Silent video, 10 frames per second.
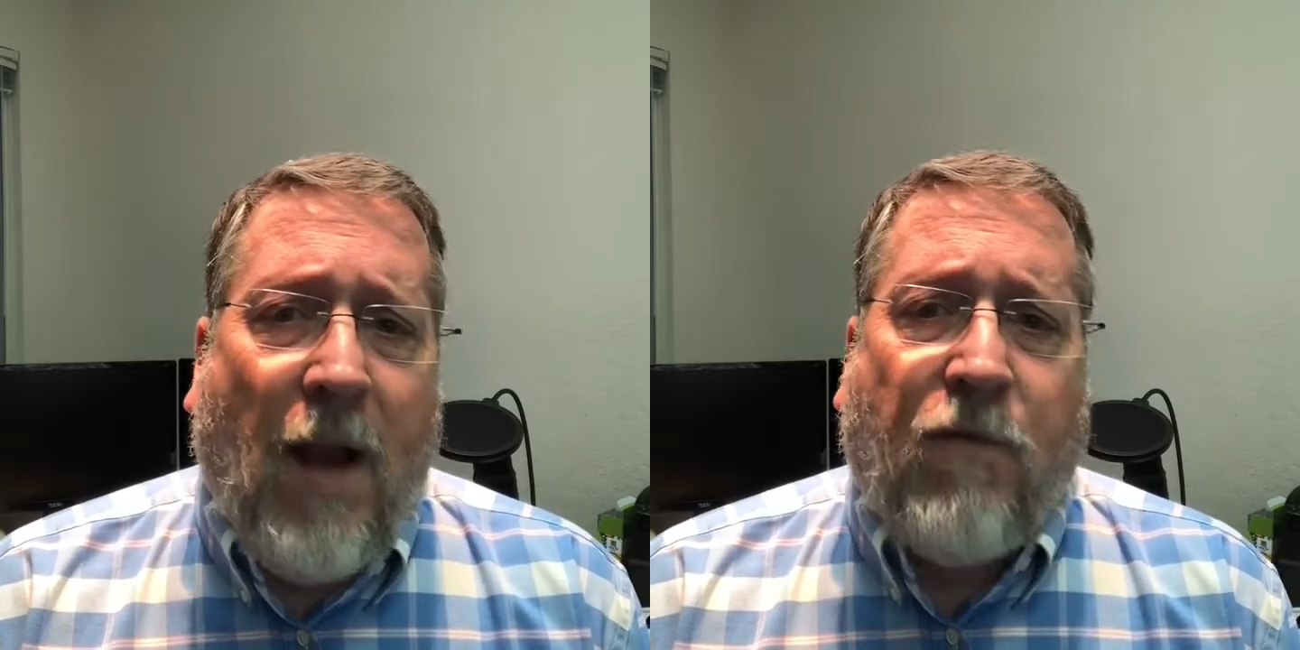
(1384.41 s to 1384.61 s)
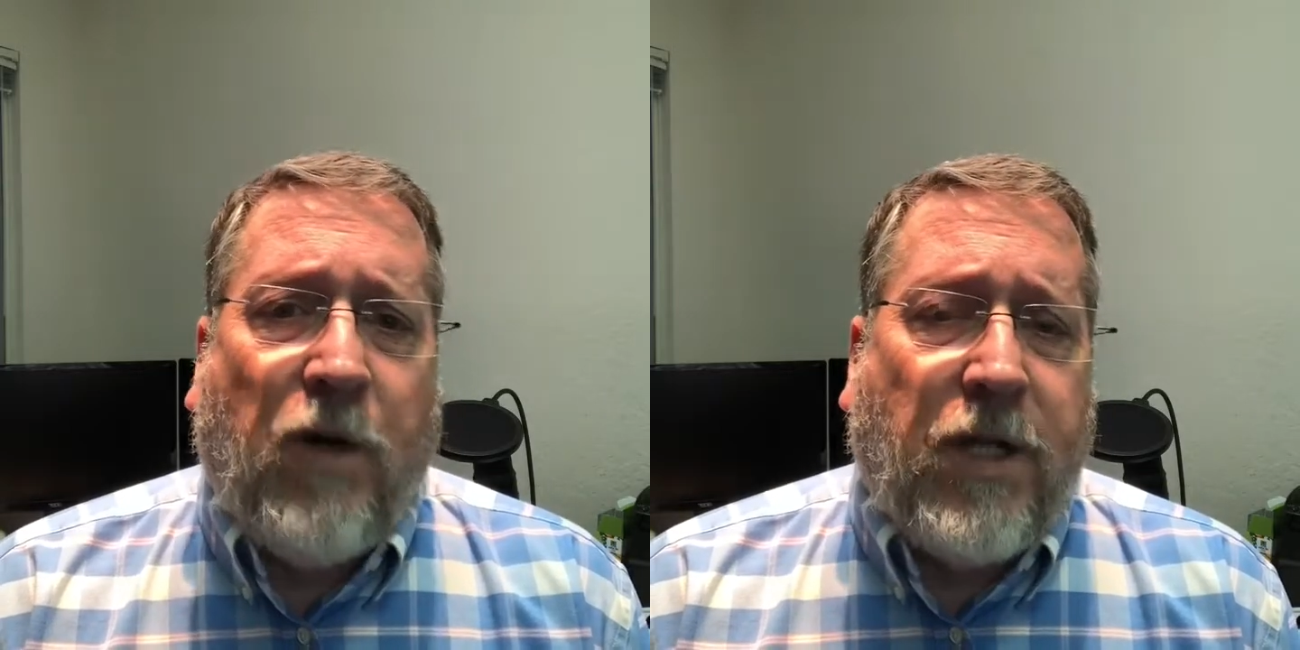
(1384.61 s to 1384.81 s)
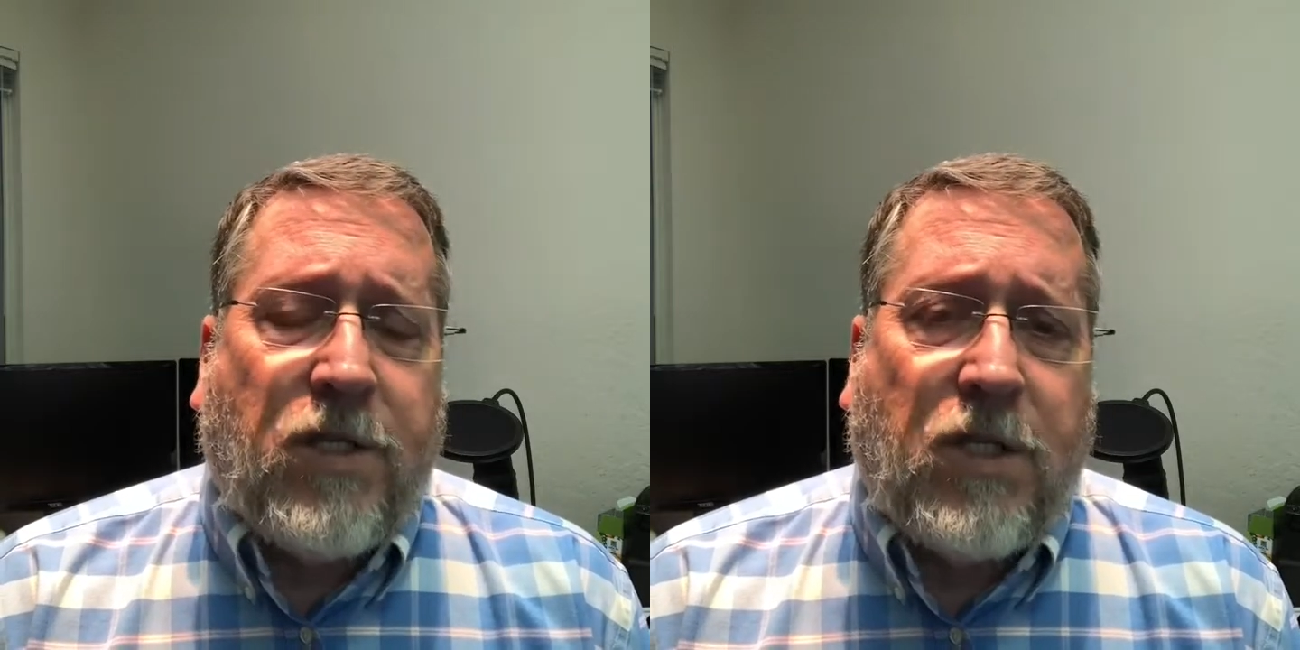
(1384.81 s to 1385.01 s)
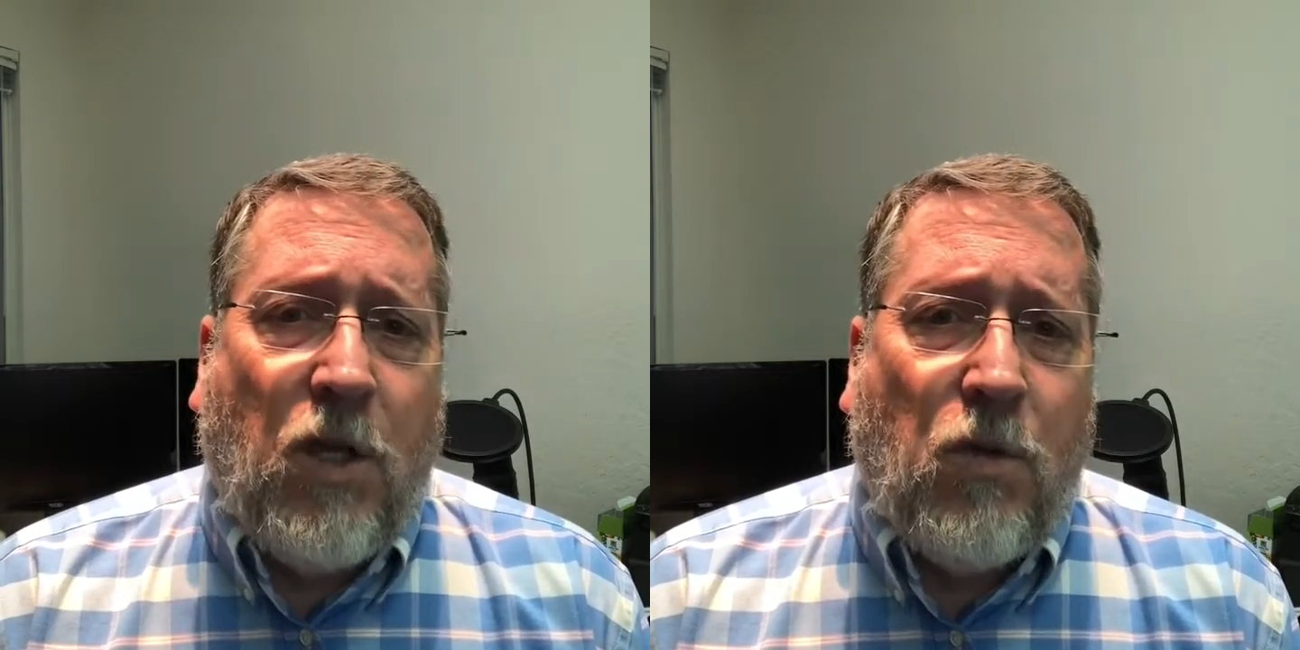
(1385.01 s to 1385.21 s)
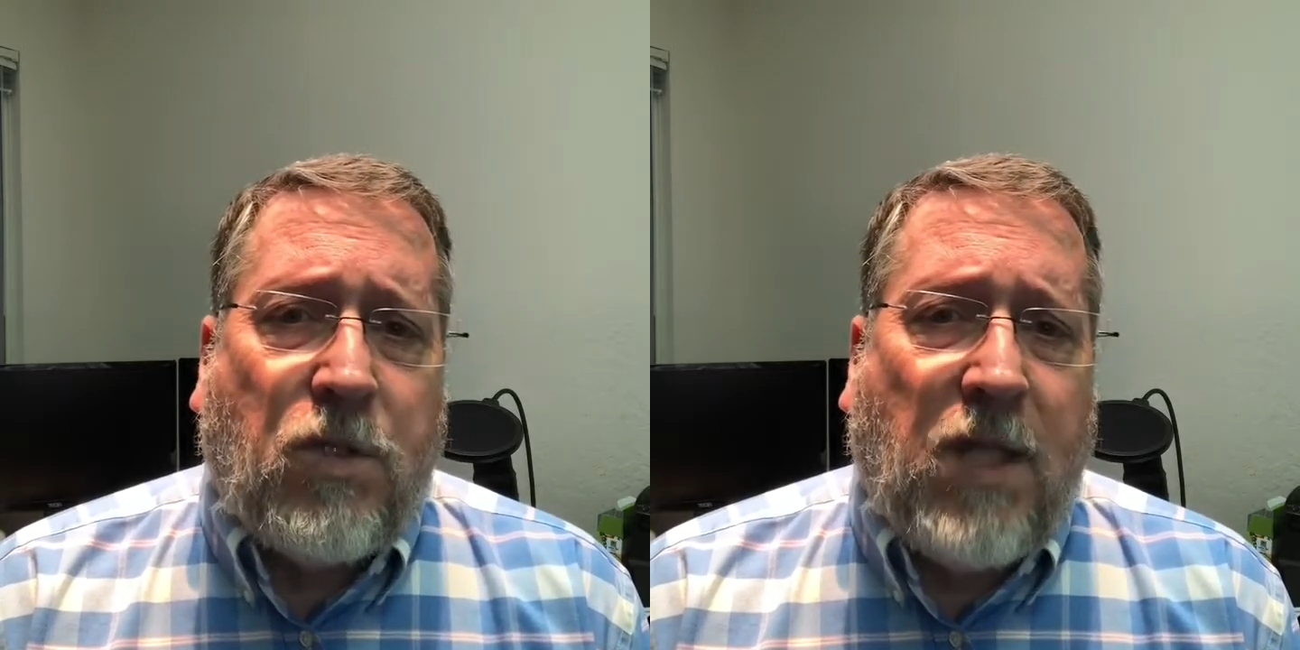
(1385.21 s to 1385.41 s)
every
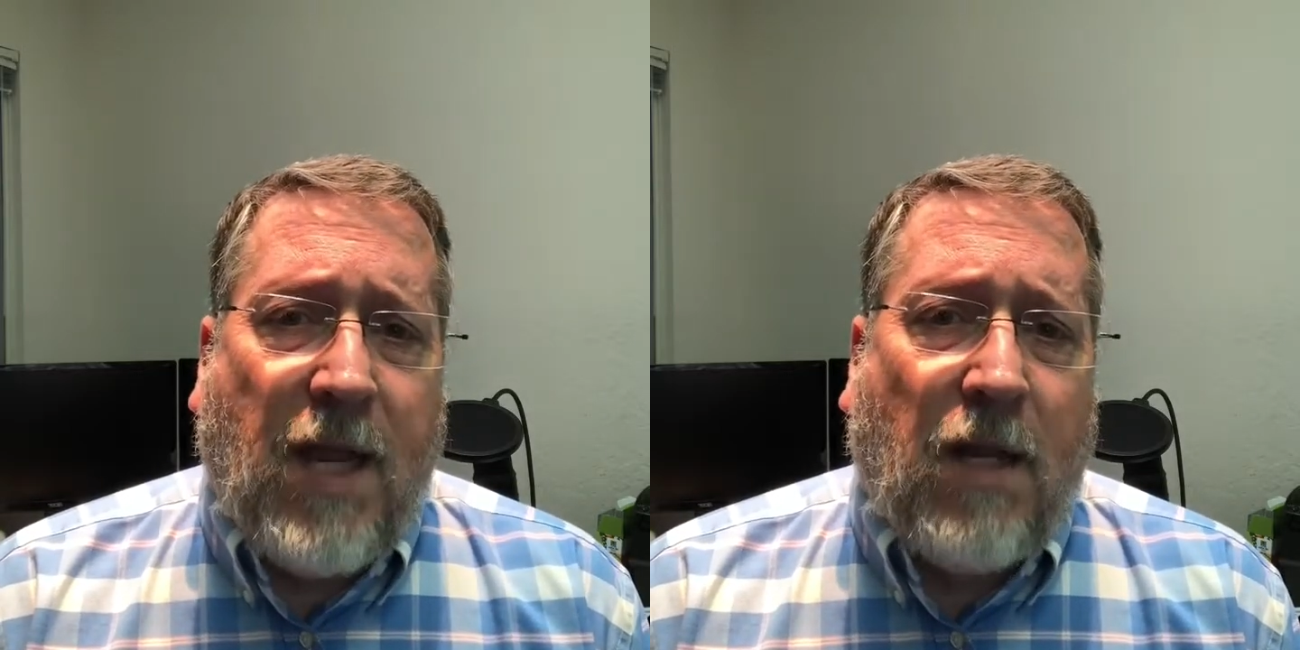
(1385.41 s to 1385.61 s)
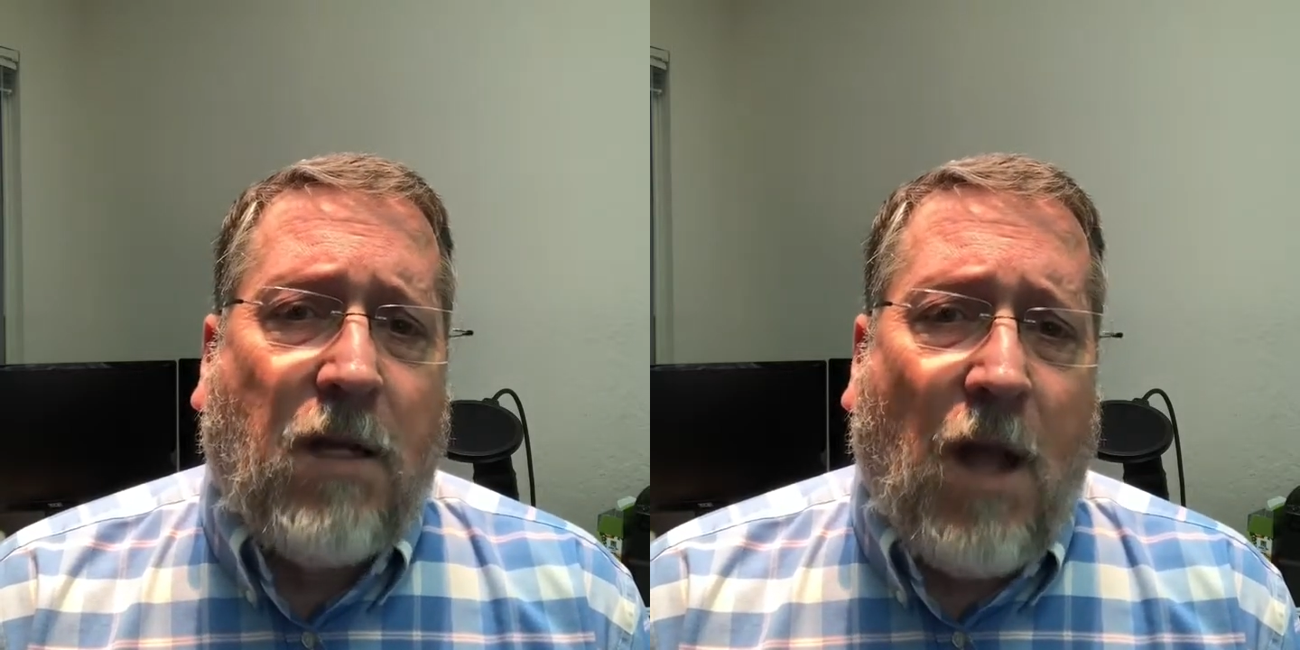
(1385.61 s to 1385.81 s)
excuse they can